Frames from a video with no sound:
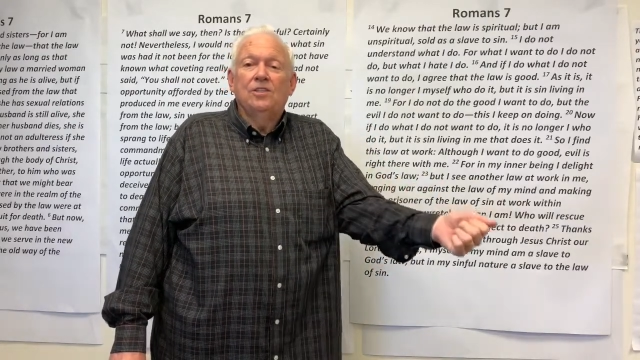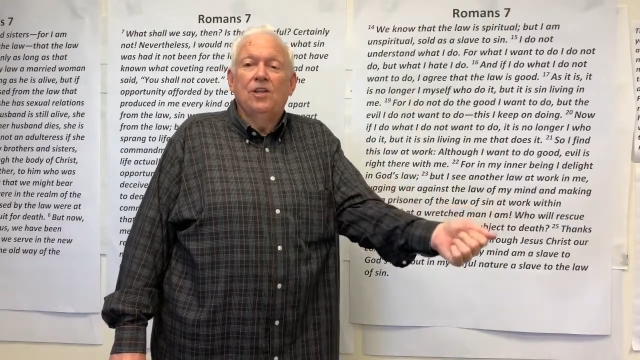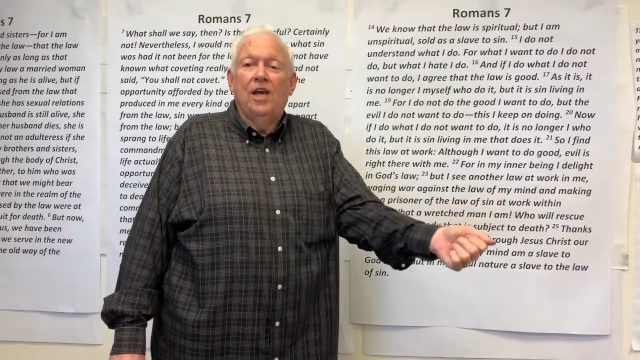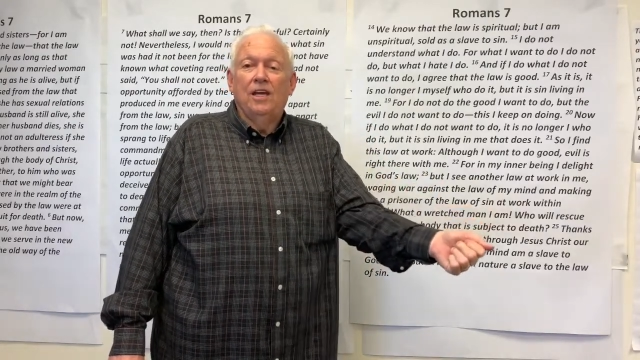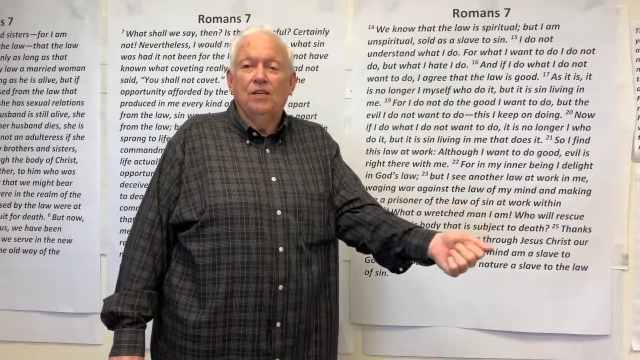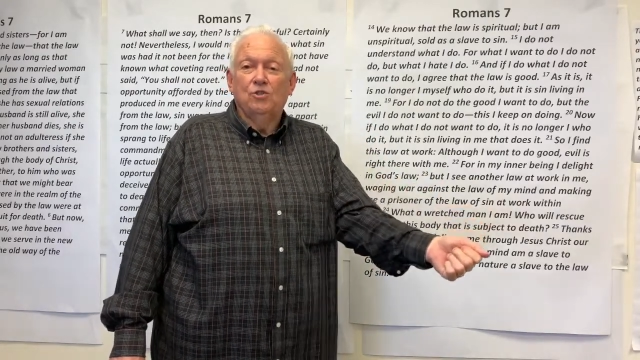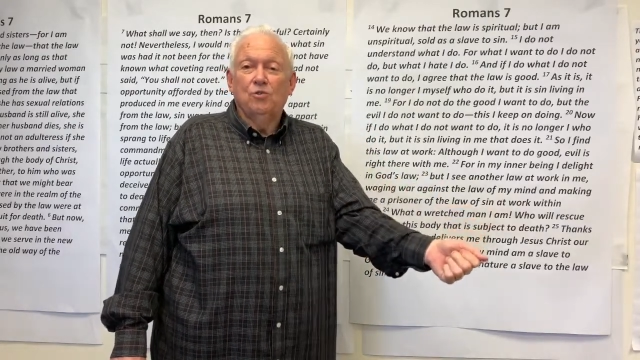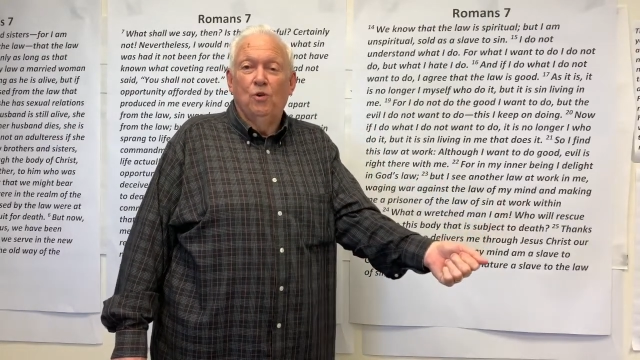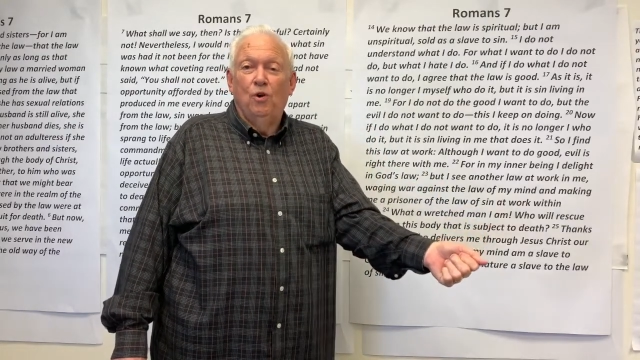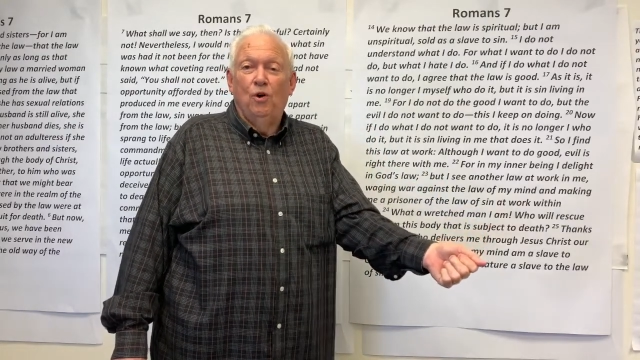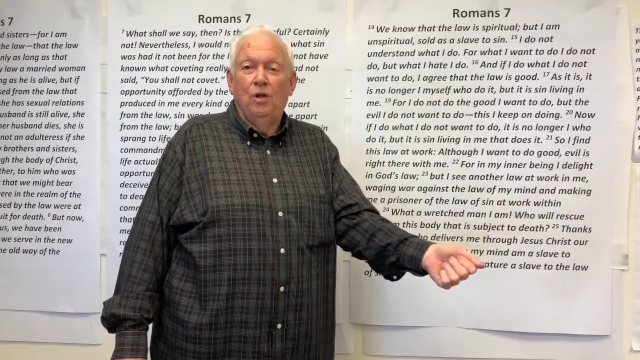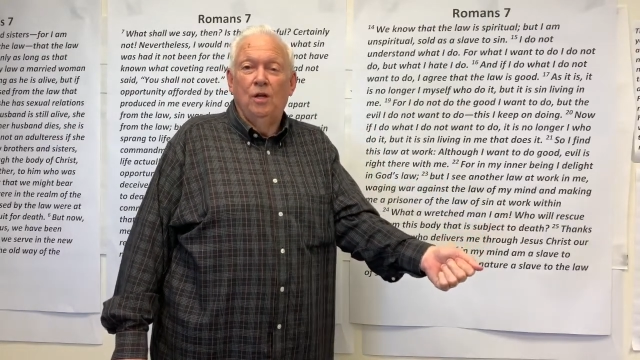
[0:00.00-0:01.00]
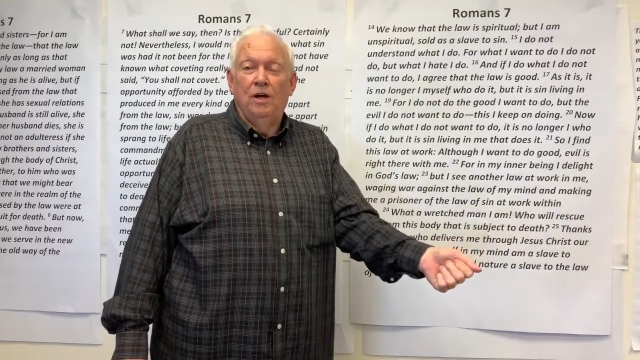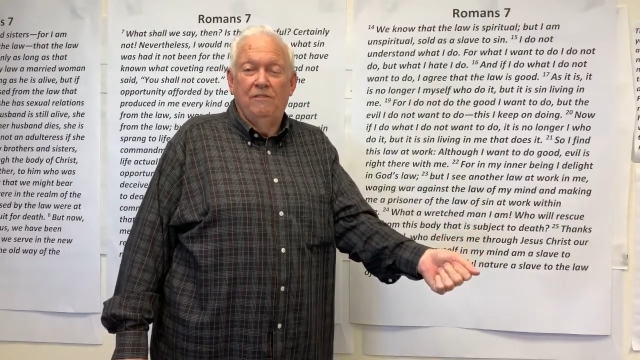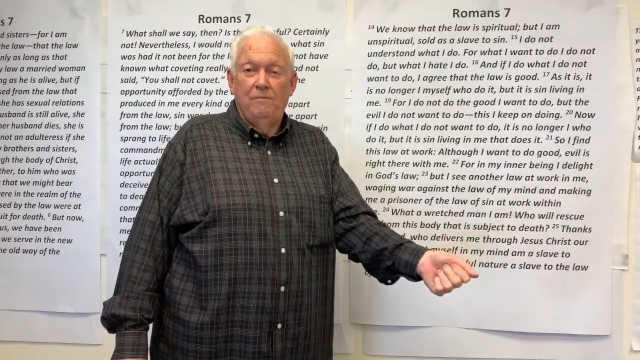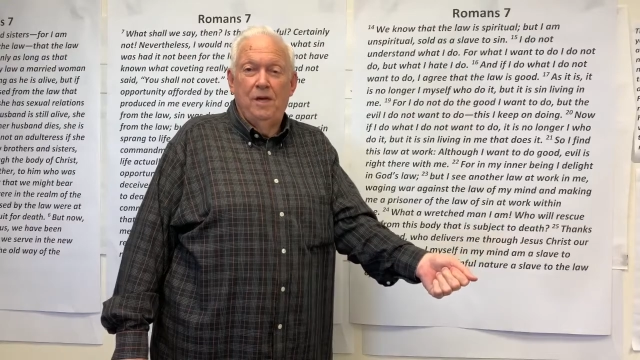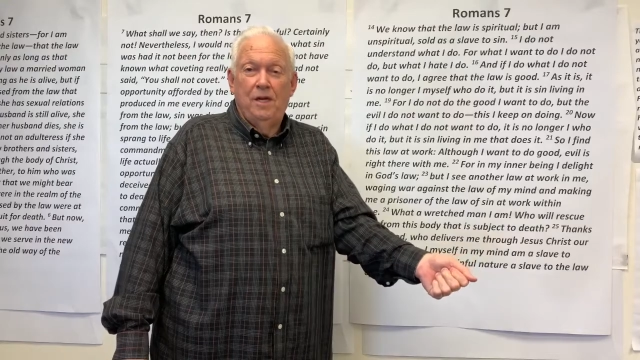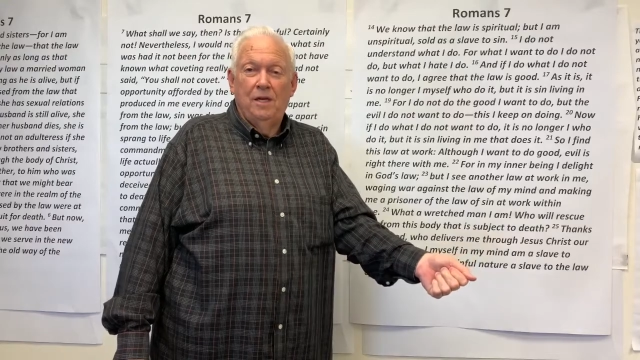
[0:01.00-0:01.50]
take control of
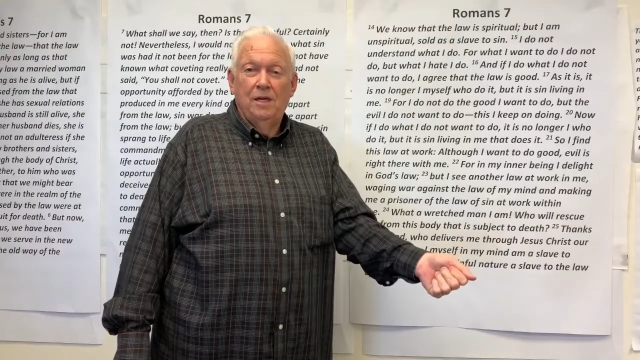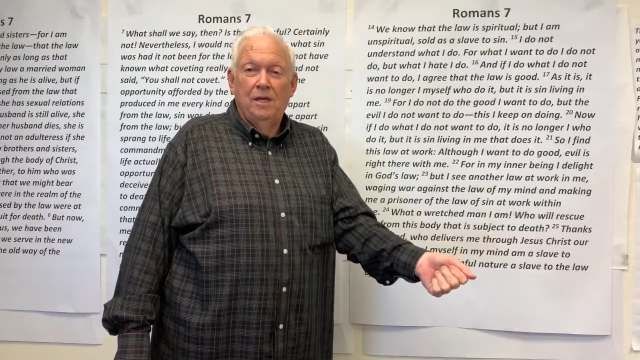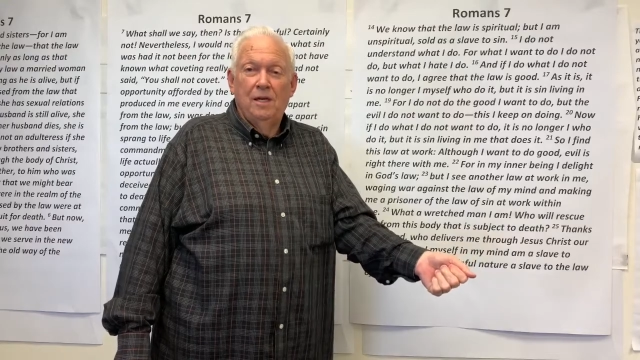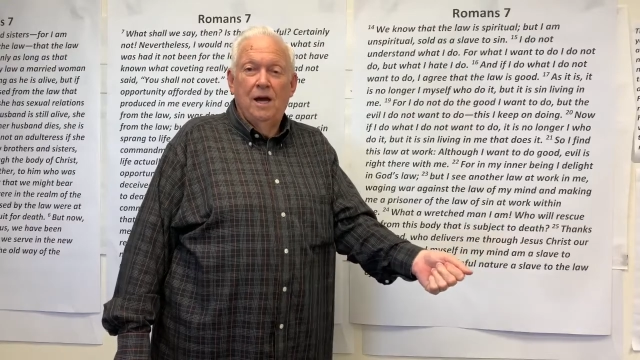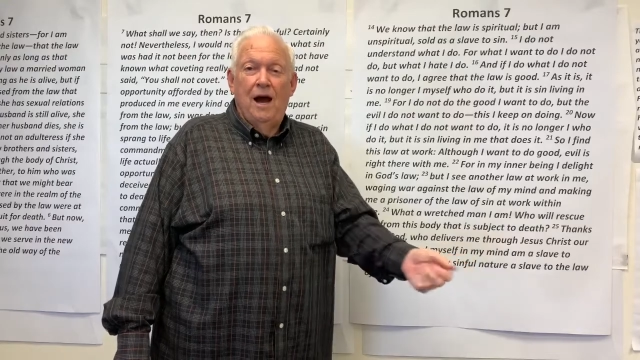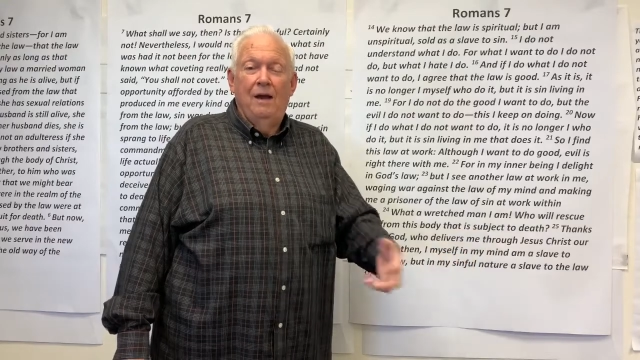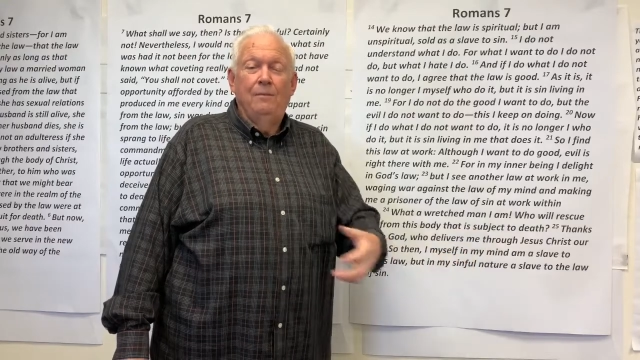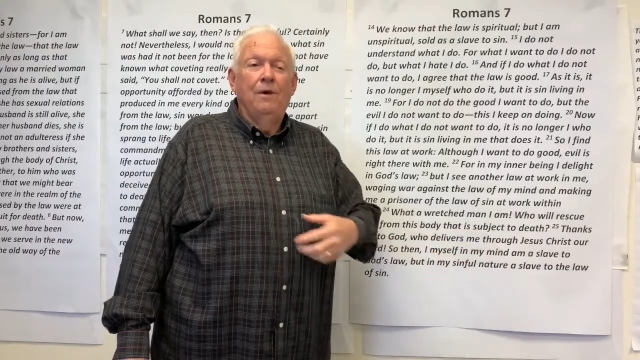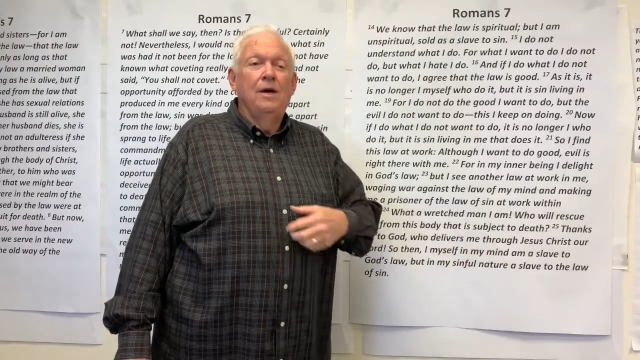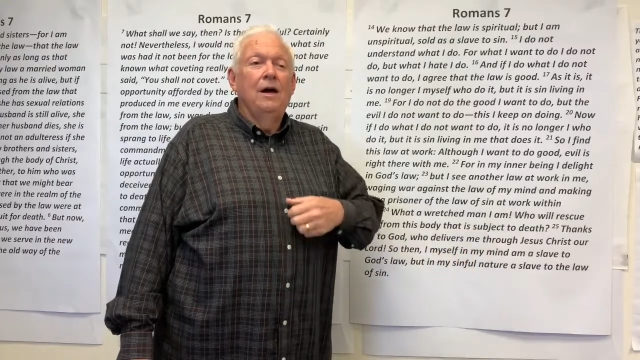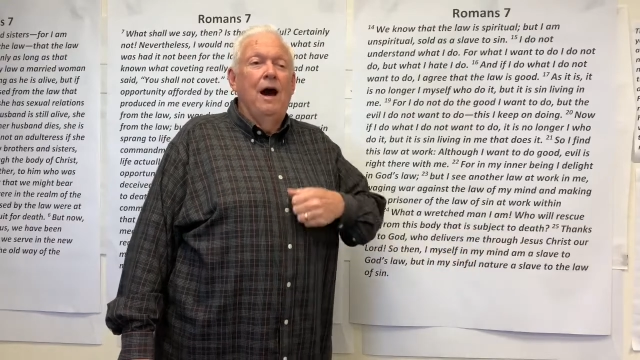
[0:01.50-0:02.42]
me. I'm